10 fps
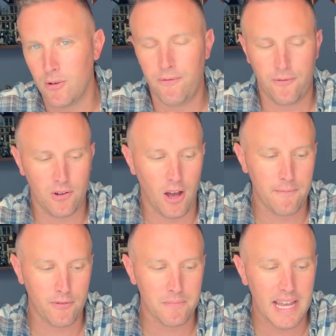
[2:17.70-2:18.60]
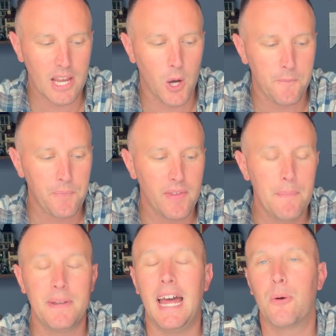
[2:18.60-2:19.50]
for, from Lego,
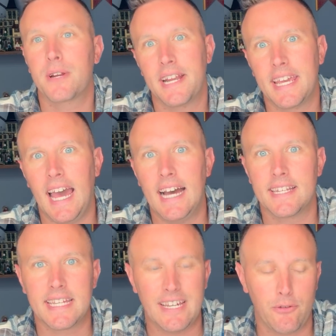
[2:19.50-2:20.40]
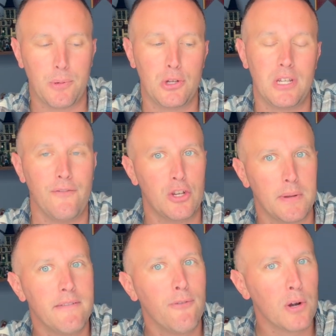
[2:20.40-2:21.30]
but now we're getting it as a gift with purchase if you
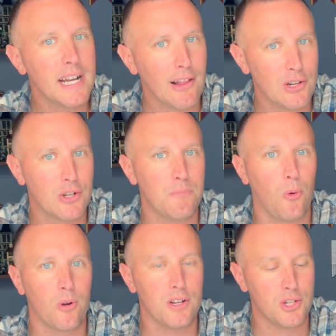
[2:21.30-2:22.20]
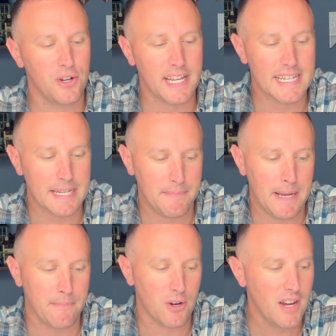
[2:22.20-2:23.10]
spend $40 or more starting in
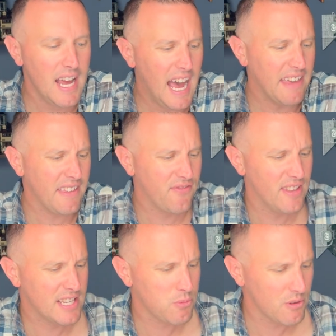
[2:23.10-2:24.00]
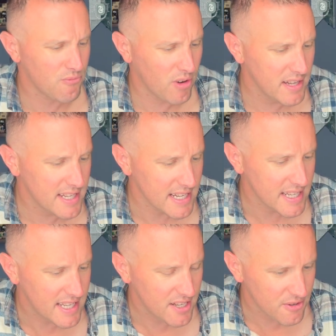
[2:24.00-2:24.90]
September. I think this one runs
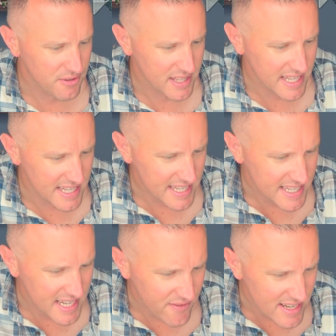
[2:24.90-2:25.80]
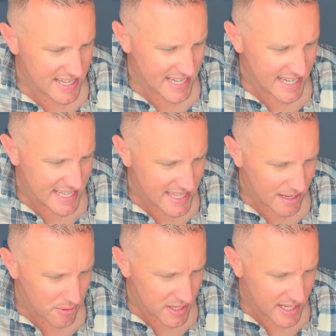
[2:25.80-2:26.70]
until the 17th, I
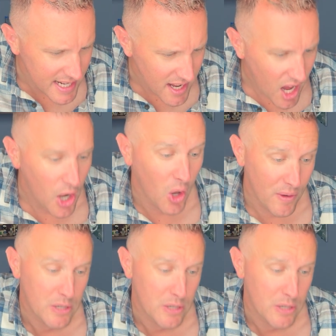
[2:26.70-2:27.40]
want to say. No, this